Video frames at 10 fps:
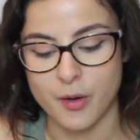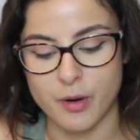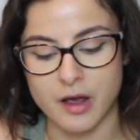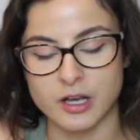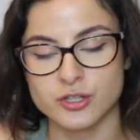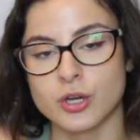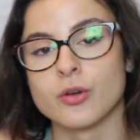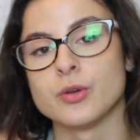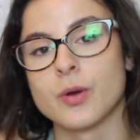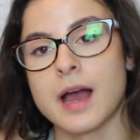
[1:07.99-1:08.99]
where I show
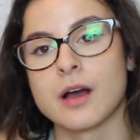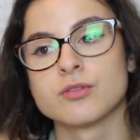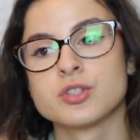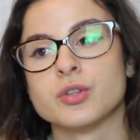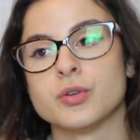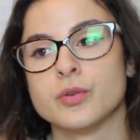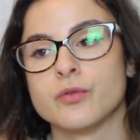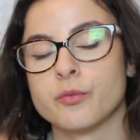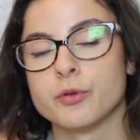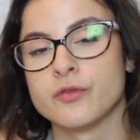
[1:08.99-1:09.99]
you how to
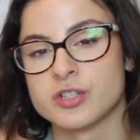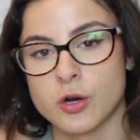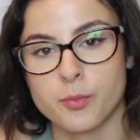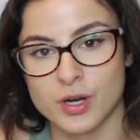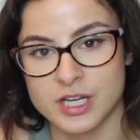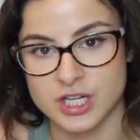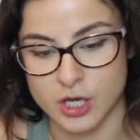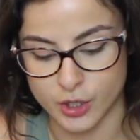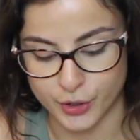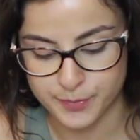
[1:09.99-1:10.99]
remove gel polish at
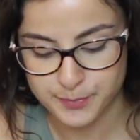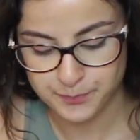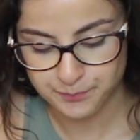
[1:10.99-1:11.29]
home.